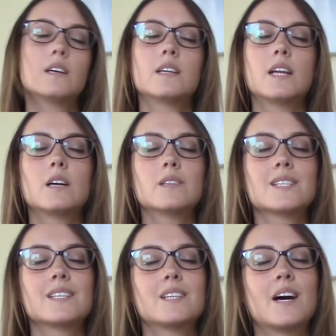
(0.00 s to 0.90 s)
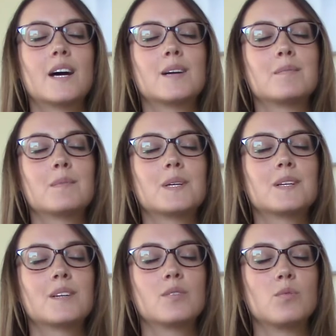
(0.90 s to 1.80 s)
Now is the time,
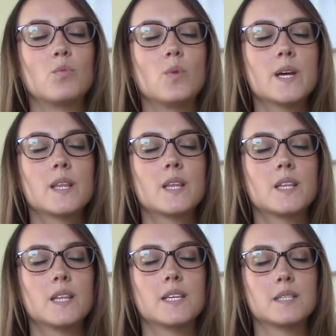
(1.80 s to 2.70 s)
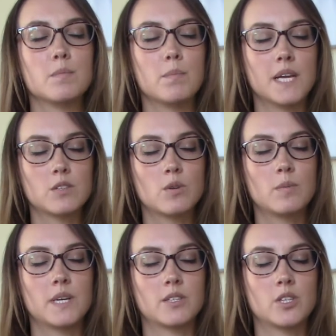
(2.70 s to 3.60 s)
with this mental
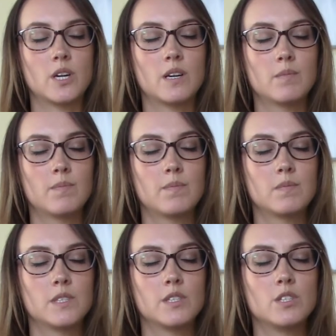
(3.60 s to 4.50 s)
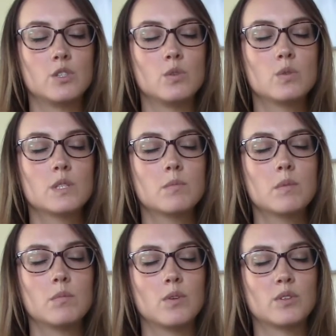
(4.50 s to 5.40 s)
picture, to do some
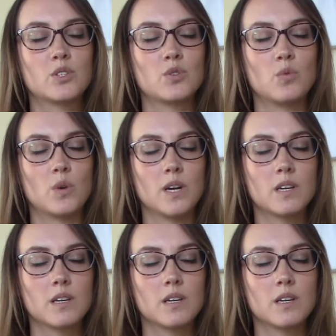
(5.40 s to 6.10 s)
emotional work.